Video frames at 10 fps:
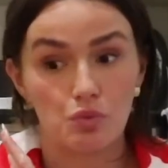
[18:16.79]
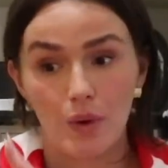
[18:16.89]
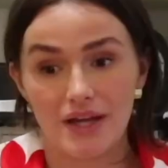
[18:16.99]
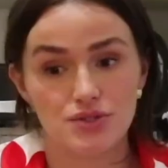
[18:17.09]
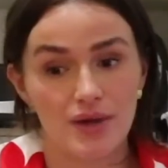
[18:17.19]

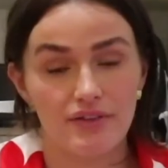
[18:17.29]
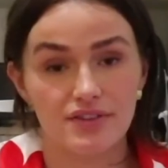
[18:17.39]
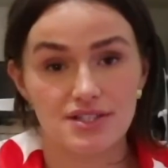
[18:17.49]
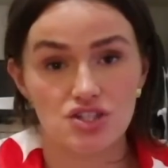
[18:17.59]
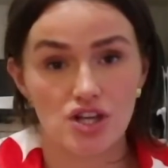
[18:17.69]
way too
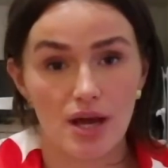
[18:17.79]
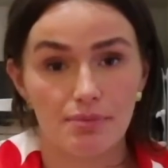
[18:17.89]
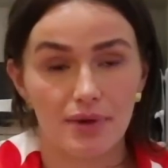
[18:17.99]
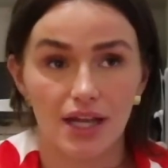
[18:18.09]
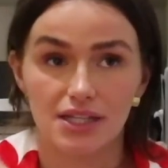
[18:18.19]
heavy to
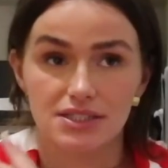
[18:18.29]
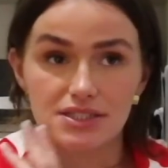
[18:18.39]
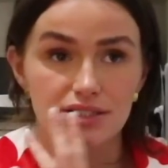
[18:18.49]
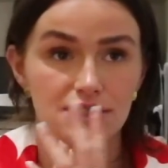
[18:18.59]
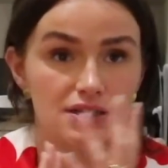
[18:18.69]
ship, and